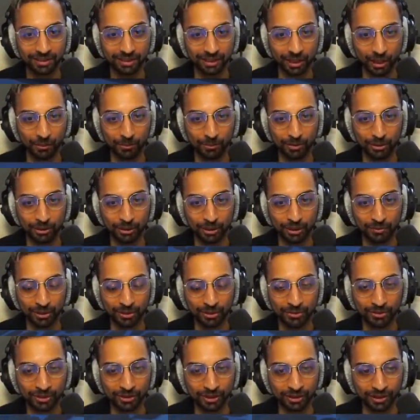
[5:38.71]
I obviously did
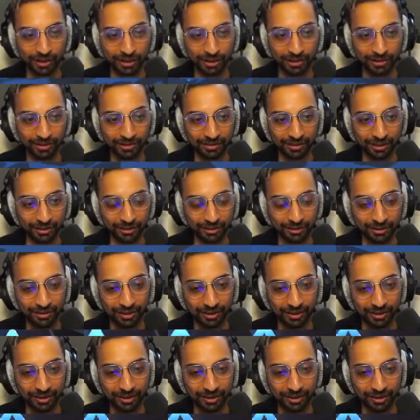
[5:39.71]
worse than their there's